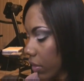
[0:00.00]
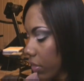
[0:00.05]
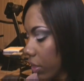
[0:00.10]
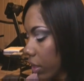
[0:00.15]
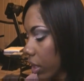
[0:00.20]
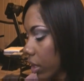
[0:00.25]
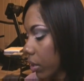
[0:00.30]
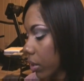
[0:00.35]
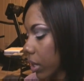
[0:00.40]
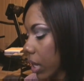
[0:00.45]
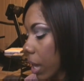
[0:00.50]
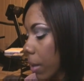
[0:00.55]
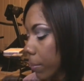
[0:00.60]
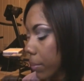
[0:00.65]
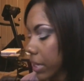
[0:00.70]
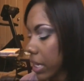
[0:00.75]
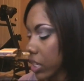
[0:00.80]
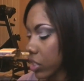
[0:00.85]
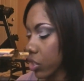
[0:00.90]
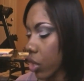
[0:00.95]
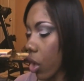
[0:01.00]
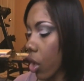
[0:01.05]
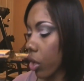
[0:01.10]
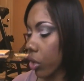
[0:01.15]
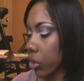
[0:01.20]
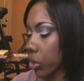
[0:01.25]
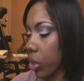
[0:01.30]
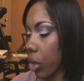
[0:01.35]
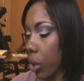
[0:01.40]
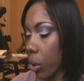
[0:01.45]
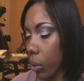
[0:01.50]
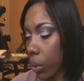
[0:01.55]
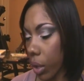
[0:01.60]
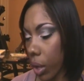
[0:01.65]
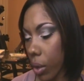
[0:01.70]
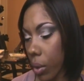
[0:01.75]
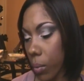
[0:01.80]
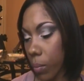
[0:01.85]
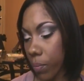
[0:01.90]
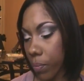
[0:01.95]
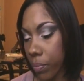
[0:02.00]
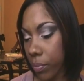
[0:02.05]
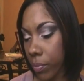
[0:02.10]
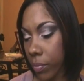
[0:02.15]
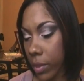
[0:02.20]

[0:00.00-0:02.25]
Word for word: the company is called Coco,